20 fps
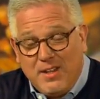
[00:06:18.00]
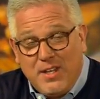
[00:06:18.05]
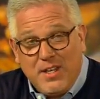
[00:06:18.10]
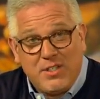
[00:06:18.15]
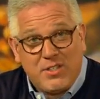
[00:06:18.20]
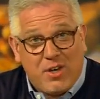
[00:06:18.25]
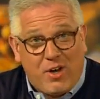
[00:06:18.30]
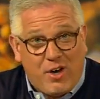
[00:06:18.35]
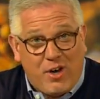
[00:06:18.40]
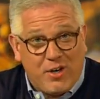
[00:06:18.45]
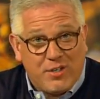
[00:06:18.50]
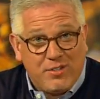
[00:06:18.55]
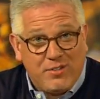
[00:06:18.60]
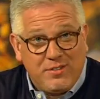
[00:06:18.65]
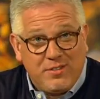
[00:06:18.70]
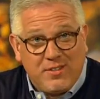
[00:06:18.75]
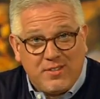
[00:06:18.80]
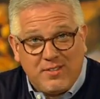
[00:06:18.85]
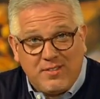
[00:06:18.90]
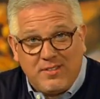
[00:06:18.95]
This
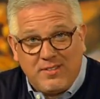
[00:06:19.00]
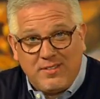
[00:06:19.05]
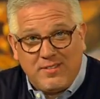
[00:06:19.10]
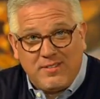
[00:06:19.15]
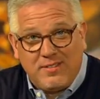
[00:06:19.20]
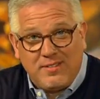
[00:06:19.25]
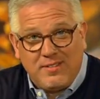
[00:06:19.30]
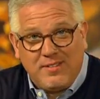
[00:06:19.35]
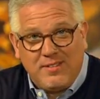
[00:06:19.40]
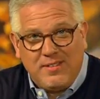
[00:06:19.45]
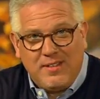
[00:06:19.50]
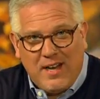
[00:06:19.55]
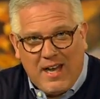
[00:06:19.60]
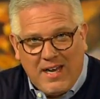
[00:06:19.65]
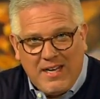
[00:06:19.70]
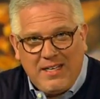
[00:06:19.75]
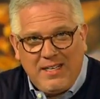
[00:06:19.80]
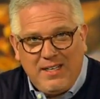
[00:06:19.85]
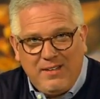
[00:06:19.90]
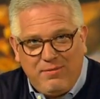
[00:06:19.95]
hardened
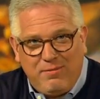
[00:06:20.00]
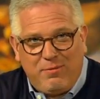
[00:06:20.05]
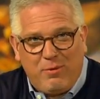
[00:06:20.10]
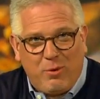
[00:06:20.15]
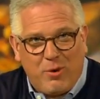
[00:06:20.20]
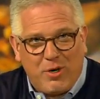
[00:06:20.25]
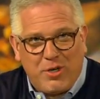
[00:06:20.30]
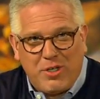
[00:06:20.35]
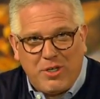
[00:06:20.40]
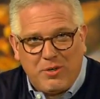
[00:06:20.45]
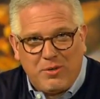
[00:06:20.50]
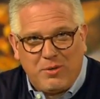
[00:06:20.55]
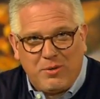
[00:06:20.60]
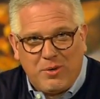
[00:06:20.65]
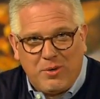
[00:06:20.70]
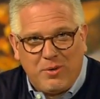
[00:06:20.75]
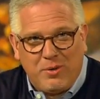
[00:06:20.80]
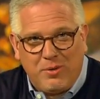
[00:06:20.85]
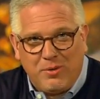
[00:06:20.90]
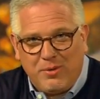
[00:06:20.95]
94 year
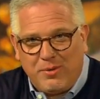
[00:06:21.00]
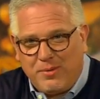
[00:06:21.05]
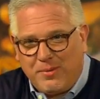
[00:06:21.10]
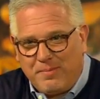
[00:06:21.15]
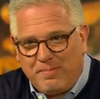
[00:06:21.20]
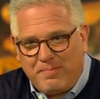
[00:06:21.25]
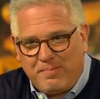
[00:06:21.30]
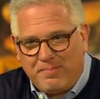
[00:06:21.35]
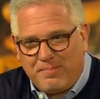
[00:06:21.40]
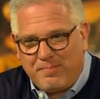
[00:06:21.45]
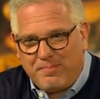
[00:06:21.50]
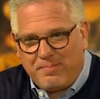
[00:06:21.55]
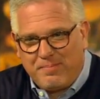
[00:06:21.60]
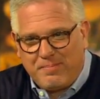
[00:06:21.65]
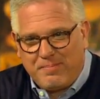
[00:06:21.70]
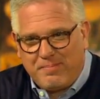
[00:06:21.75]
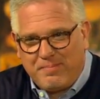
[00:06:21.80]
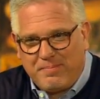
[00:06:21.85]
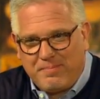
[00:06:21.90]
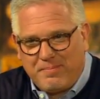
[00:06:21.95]
old
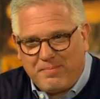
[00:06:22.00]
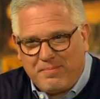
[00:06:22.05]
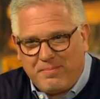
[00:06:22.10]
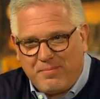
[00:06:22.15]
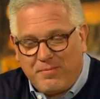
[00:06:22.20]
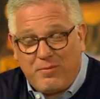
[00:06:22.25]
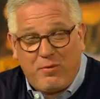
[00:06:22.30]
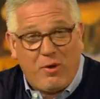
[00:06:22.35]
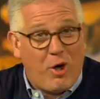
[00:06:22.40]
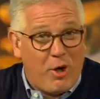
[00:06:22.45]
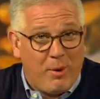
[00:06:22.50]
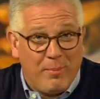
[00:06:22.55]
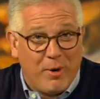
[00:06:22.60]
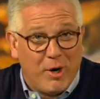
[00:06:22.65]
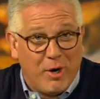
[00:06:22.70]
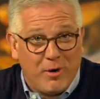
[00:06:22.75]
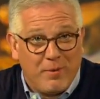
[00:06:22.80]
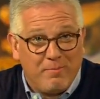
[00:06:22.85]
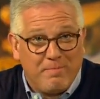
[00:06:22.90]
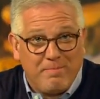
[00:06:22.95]

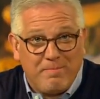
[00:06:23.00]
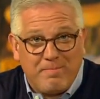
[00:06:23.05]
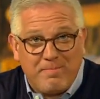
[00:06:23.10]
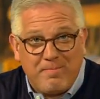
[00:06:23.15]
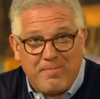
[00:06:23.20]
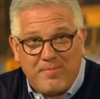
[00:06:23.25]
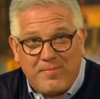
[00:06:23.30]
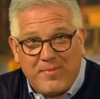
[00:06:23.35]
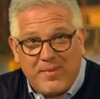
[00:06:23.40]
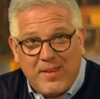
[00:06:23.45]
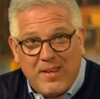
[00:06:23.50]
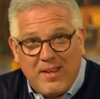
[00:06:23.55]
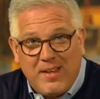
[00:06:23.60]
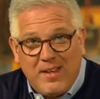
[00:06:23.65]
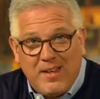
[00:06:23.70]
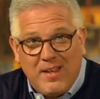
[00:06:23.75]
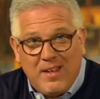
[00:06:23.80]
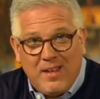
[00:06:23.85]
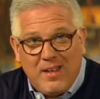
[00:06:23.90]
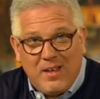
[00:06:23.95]
farmer
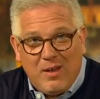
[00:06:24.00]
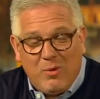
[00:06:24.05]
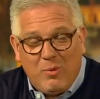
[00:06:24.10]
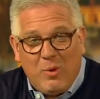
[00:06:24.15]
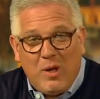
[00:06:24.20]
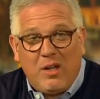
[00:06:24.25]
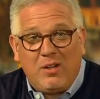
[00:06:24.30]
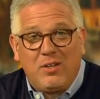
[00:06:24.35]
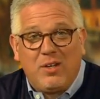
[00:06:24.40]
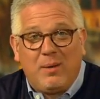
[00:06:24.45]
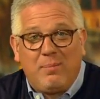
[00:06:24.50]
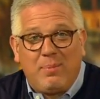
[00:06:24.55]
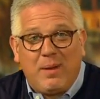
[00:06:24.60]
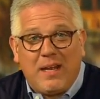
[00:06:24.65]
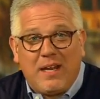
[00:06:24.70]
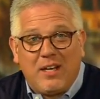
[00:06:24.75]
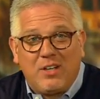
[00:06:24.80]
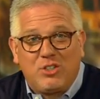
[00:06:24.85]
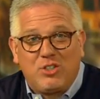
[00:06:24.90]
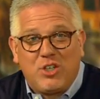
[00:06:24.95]
welled up
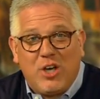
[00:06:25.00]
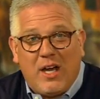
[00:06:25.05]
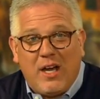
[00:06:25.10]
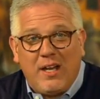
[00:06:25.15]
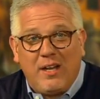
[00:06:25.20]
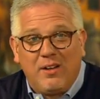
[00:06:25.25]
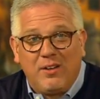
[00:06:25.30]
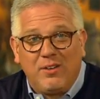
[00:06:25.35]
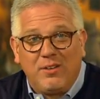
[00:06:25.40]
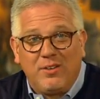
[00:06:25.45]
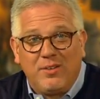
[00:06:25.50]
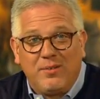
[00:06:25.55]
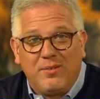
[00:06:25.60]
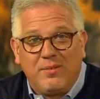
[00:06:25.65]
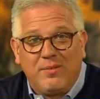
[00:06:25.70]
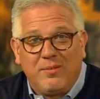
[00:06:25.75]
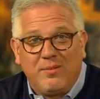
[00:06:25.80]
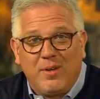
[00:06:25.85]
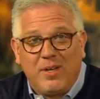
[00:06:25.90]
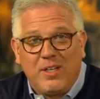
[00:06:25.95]
like a child
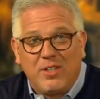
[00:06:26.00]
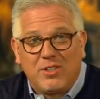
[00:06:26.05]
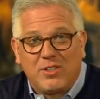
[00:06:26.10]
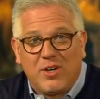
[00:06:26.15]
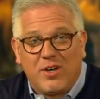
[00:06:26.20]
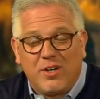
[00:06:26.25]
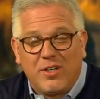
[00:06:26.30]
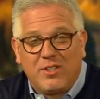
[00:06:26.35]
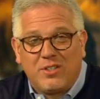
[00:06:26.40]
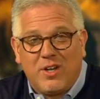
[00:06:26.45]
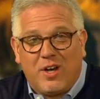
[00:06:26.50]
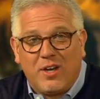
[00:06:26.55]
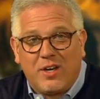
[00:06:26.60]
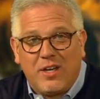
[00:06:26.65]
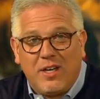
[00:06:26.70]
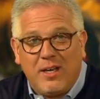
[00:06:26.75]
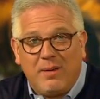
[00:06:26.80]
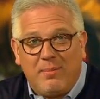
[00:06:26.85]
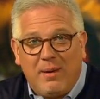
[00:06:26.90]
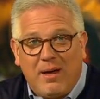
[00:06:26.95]
when he started
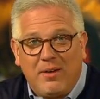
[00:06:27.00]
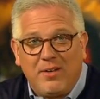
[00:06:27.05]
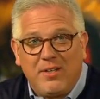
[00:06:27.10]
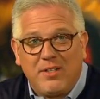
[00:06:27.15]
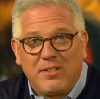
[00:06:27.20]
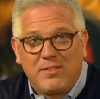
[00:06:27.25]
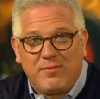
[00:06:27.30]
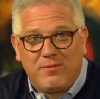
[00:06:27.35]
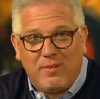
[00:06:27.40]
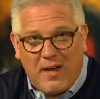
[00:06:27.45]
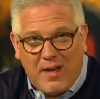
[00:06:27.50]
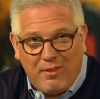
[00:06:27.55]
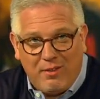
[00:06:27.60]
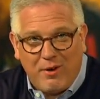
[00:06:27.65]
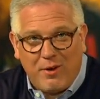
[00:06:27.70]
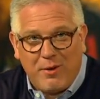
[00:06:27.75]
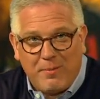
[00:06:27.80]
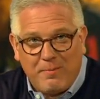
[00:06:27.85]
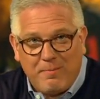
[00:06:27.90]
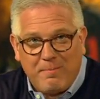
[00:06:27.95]
talking about his
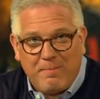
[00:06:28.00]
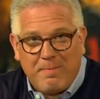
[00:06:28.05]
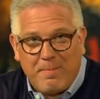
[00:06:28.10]
father.